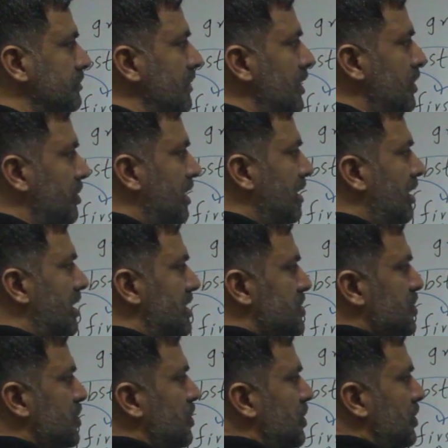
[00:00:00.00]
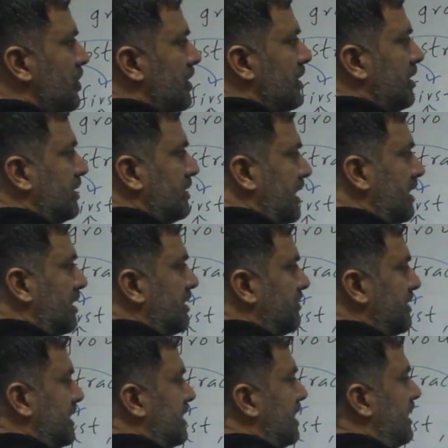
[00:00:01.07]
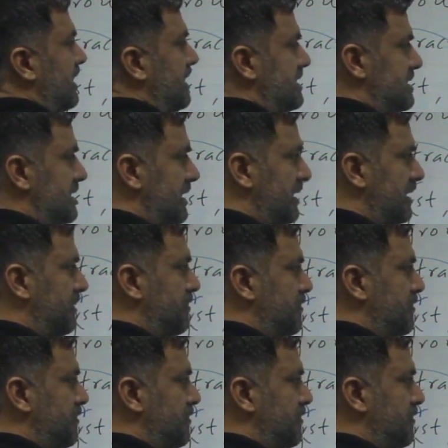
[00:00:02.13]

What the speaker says: You can also think of it as a